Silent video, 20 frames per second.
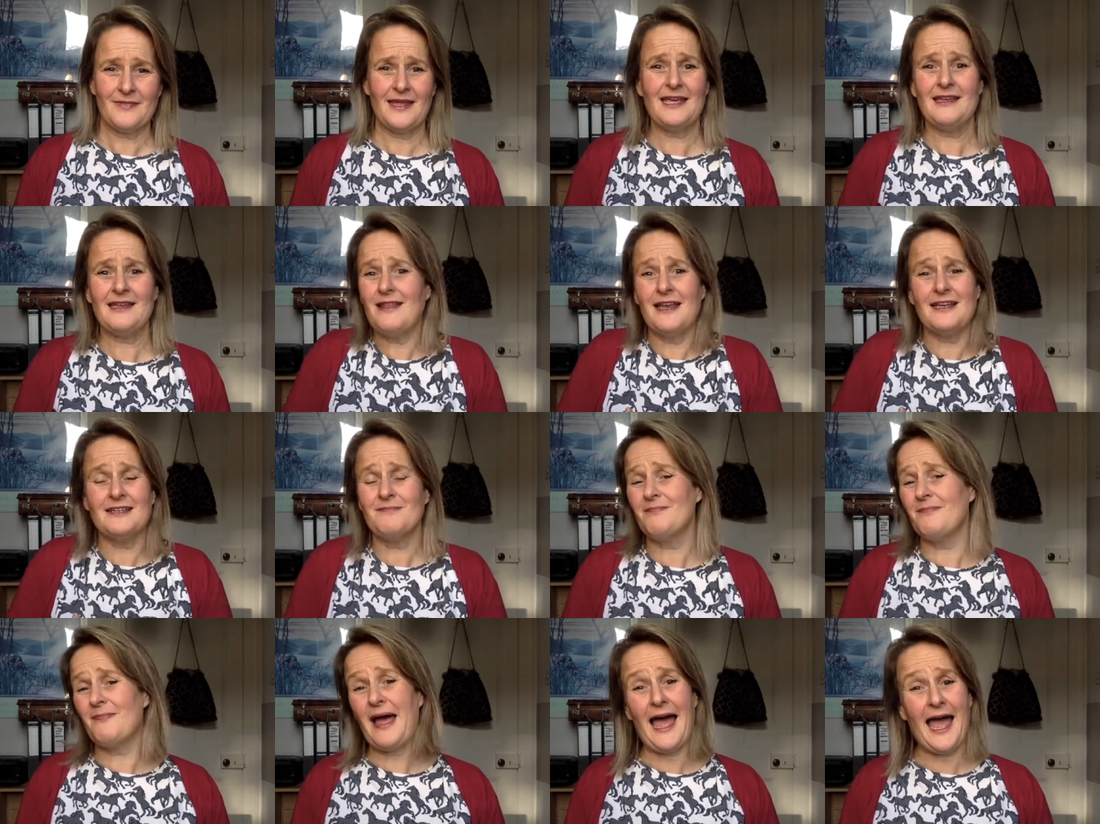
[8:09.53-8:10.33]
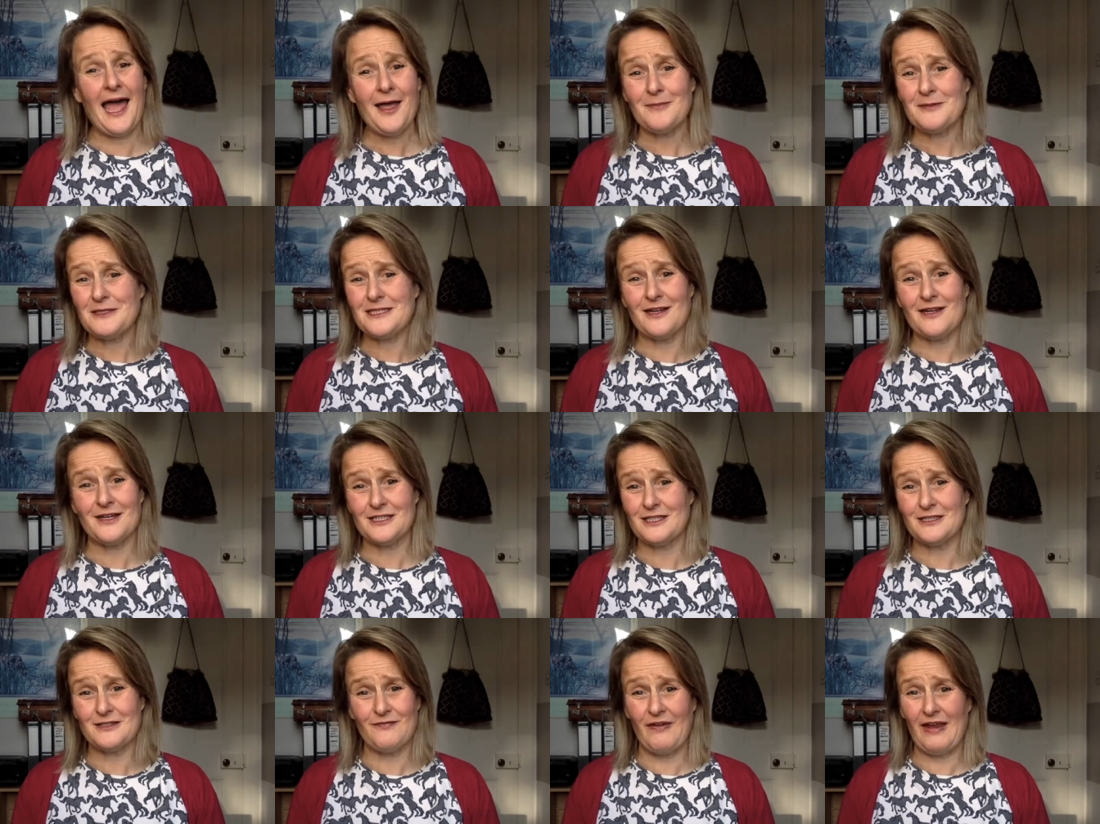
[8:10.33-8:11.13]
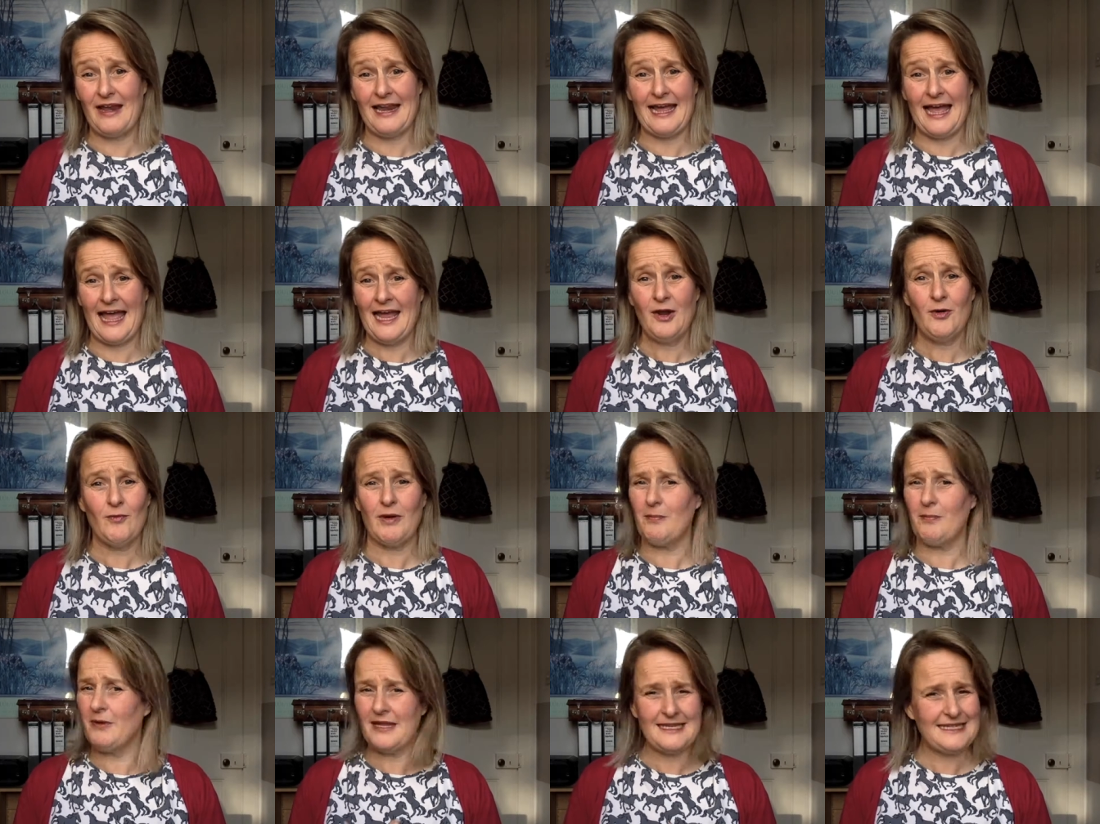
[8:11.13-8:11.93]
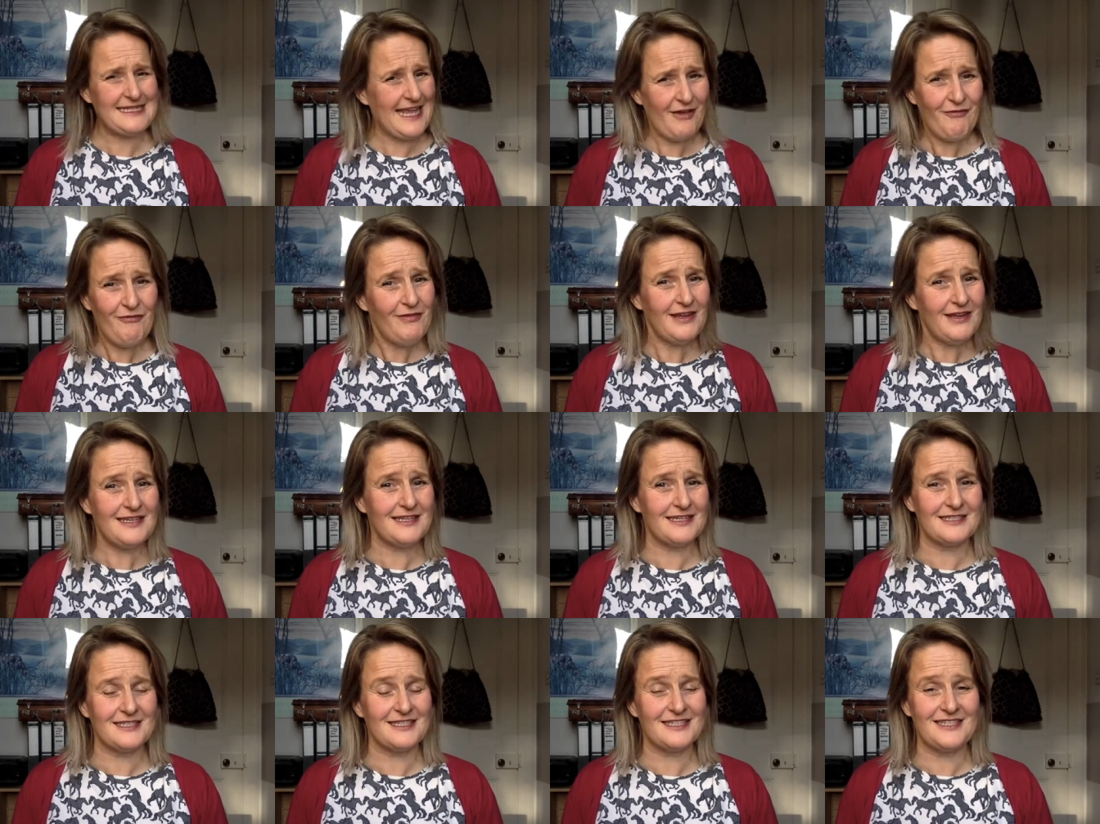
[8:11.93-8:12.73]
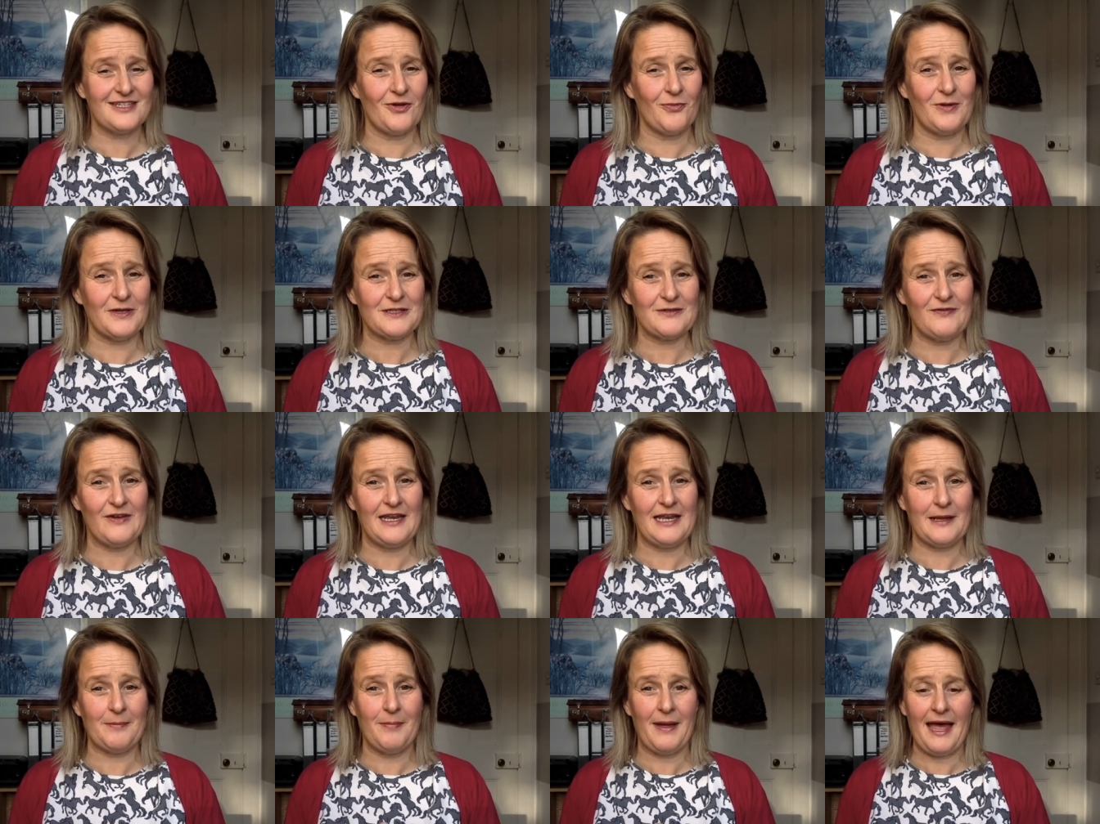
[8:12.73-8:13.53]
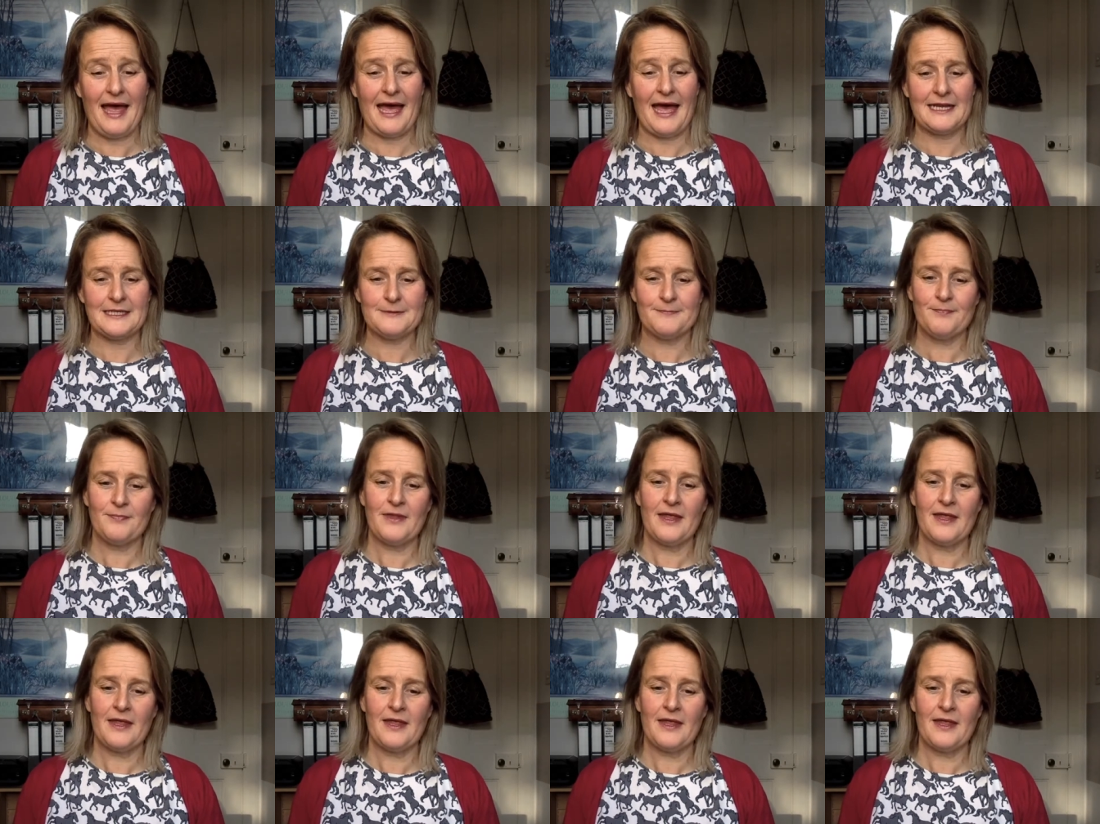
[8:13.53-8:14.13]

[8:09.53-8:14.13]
It then perhaps starts us feeling angry, but it definitely doesn't stop us feeling bad.